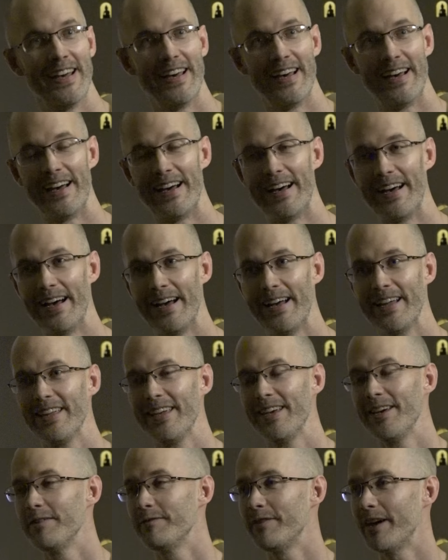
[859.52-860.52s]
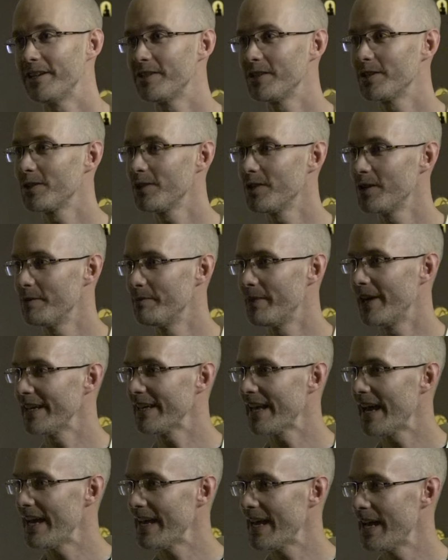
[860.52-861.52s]
Uh, Vajashur, my
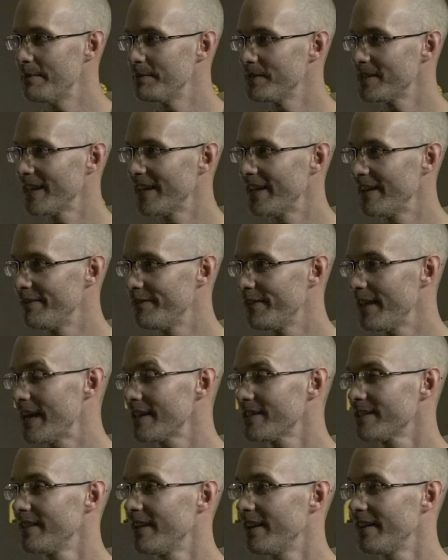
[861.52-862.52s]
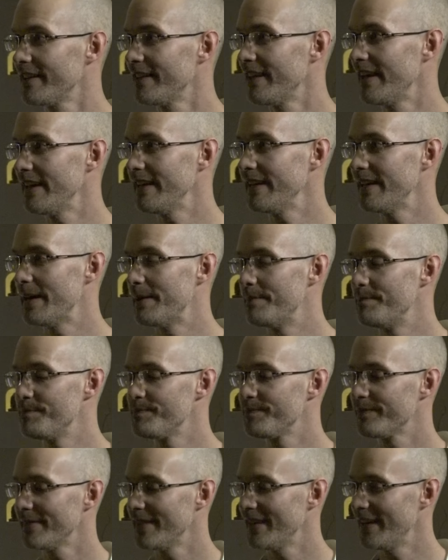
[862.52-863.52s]
KM, said if that's not a,
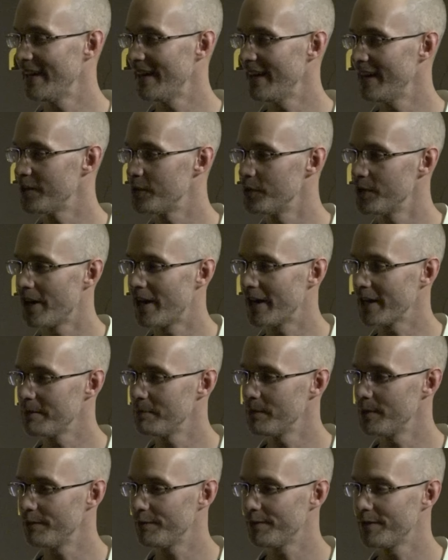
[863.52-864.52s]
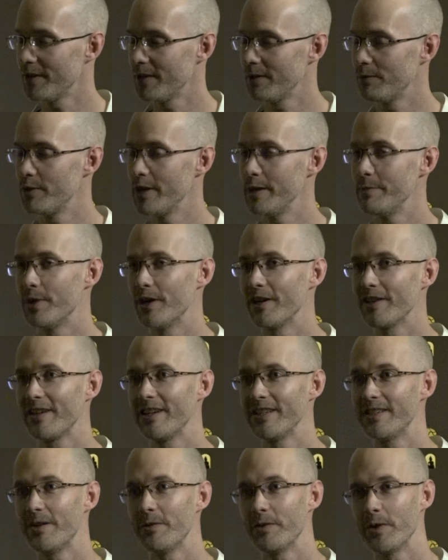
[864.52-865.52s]
um, a good argument for rebirth,
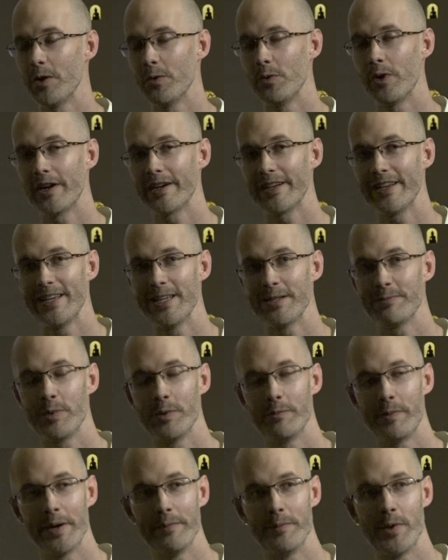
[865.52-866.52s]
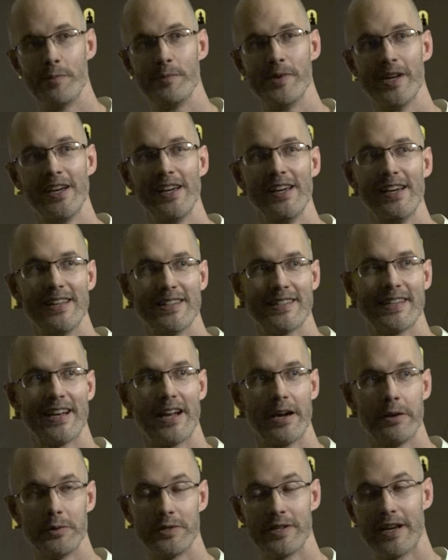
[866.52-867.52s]
I don't know what is. But my mum said
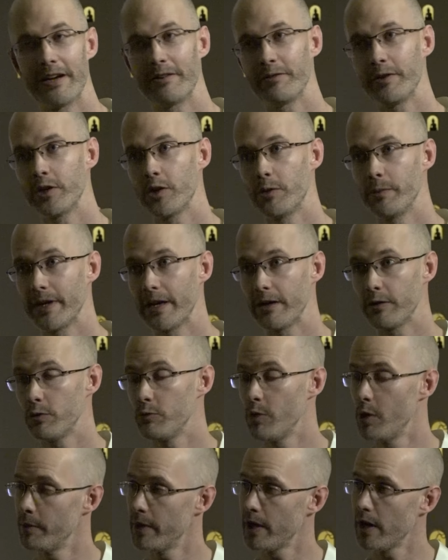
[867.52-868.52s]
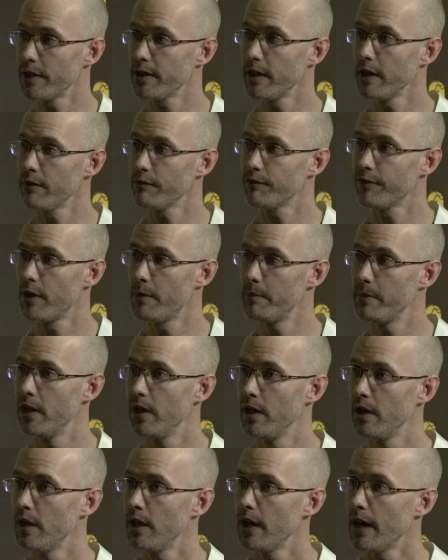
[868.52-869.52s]
I was angry coming out of the womb. And I think from
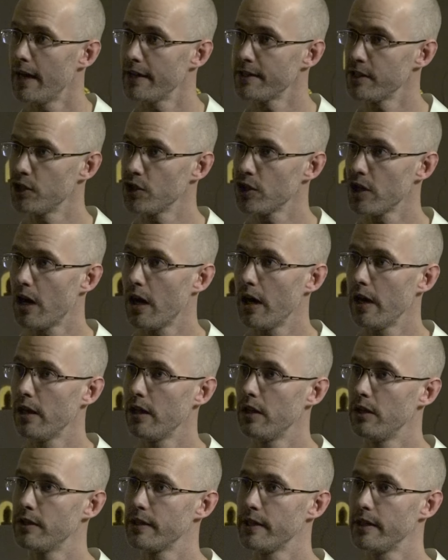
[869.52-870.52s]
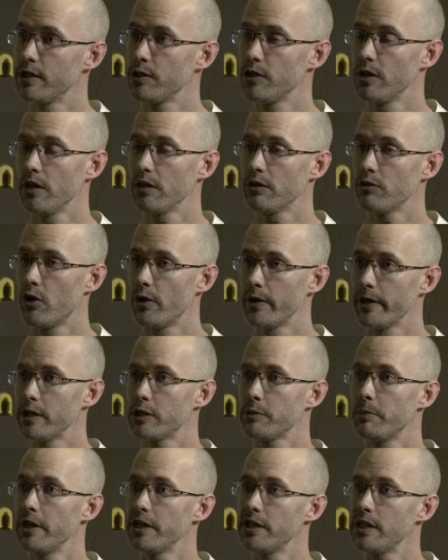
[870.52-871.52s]
as a child into growing
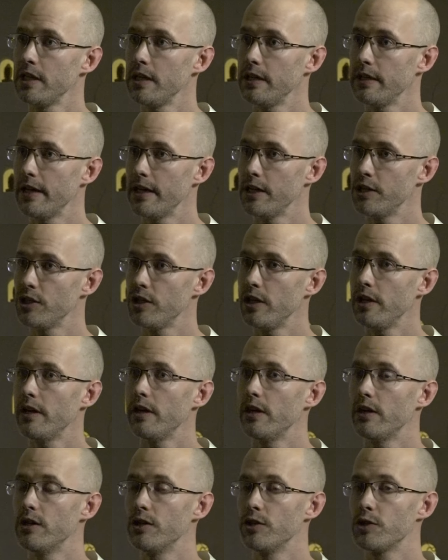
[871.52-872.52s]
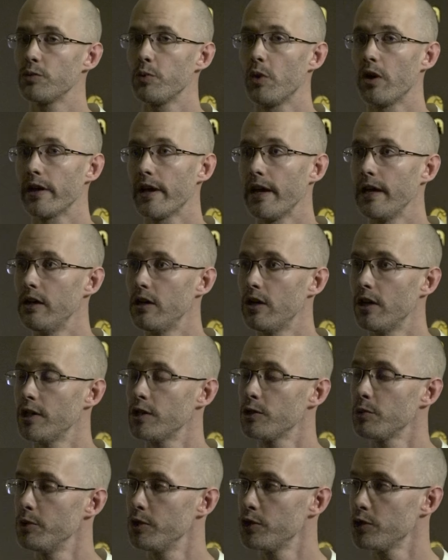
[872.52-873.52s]
into my teenage years, what I
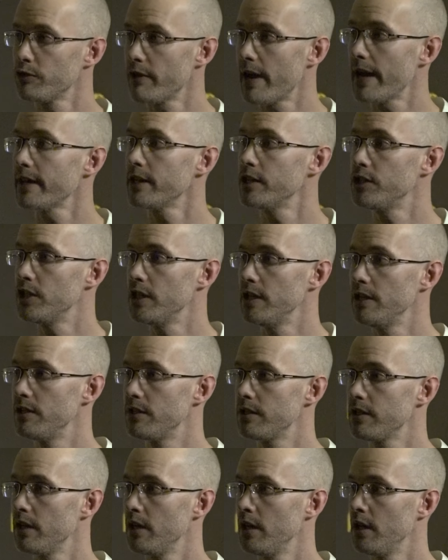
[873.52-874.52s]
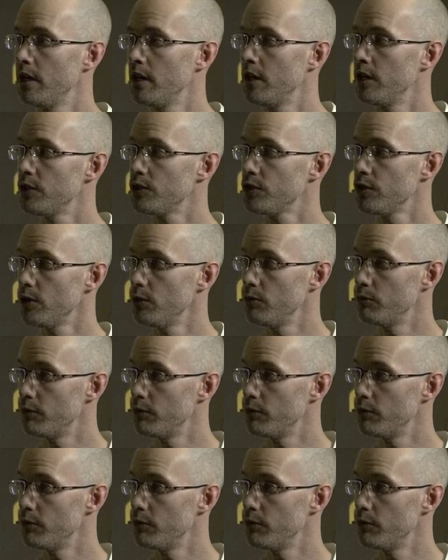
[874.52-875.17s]
learned was strategies to